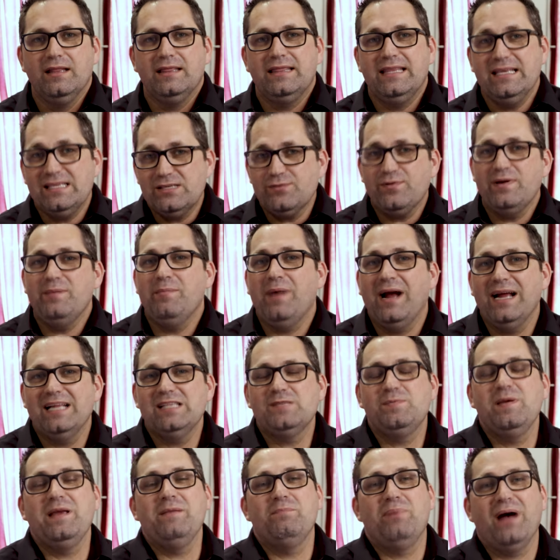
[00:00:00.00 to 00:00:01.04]
This
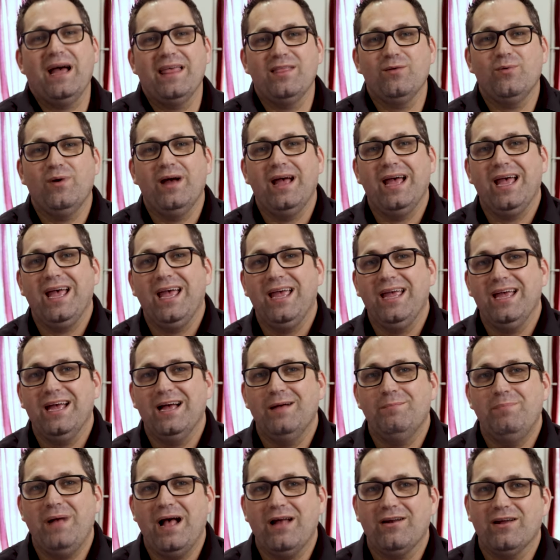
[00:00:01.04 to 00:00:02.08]
reminds me, by the way,
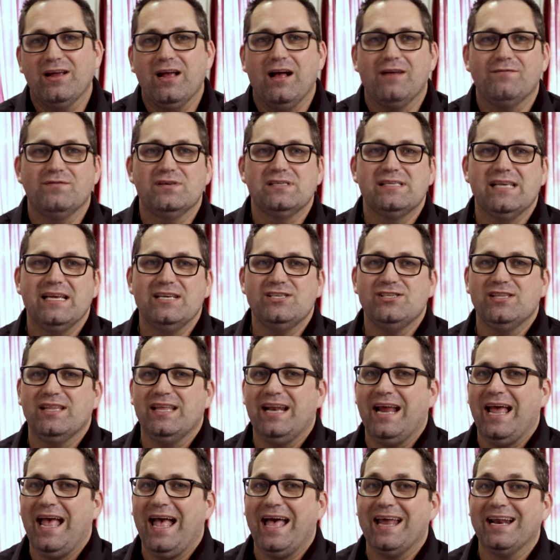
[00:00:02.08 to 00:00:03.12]
about a conversation
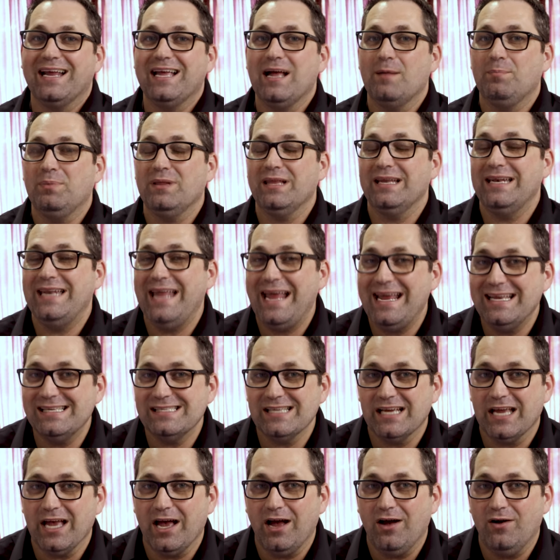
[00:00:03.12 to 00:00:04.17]
that I had a couple of days
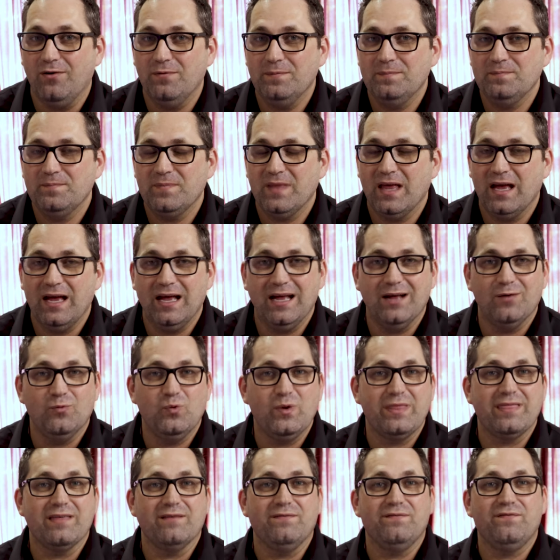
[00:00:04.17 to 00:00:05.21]
ago uh,
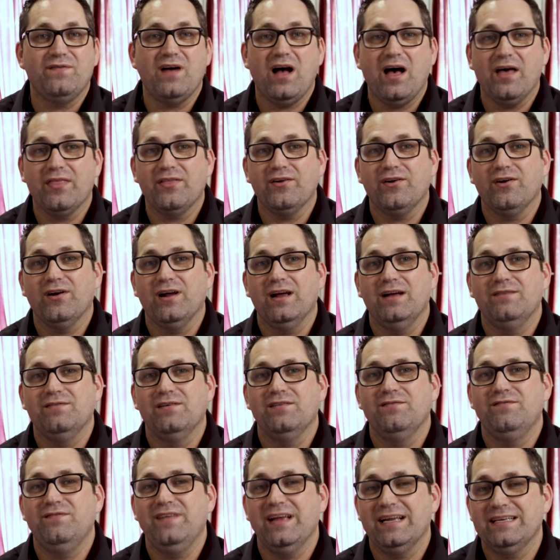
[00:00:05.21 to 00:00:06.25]
with the father of
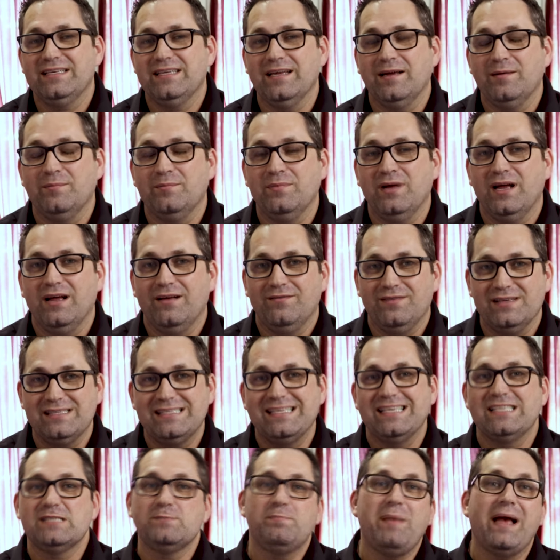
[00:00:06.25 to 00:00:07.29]
a victim of a
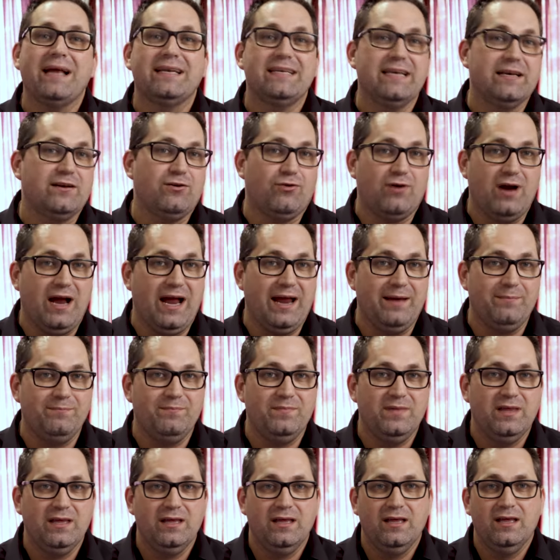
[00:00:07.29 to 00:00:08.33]
suspected crime.
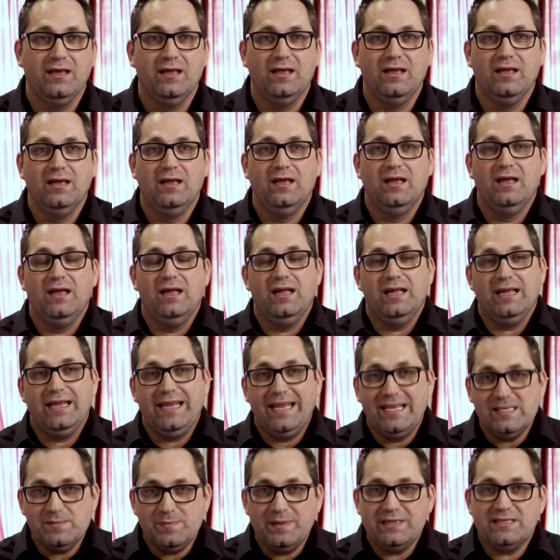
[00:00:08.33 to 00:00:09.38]

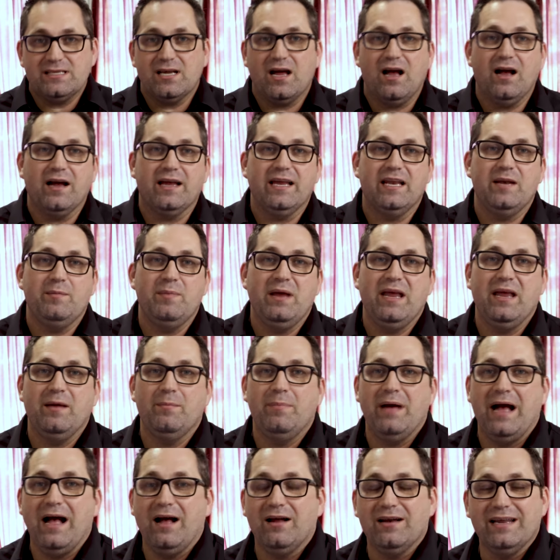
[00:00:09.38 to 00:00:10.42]
He's been talking to me
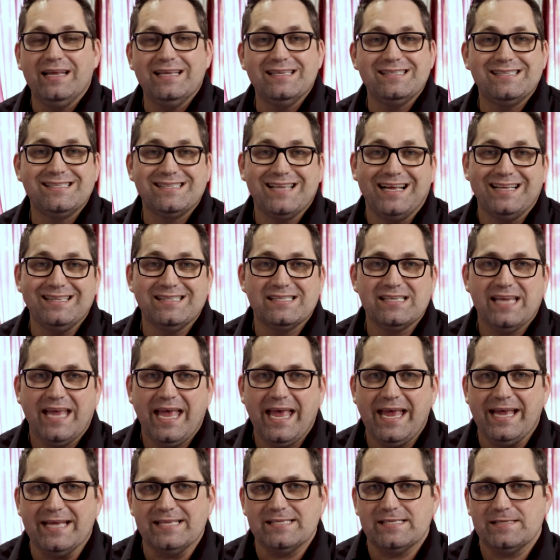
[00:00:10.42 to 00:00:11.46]
about his son's
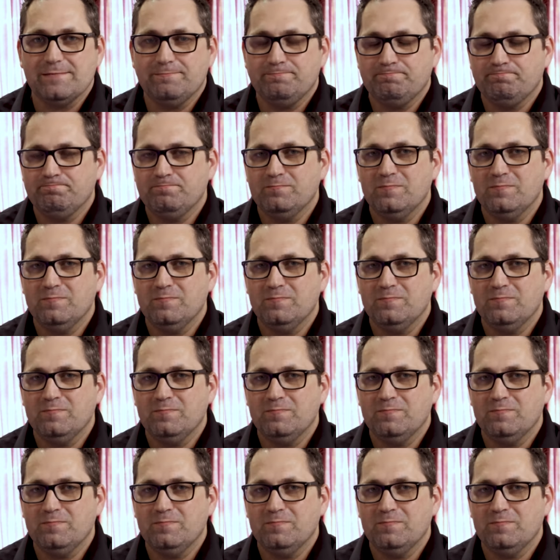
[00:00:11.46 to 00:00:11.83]
case.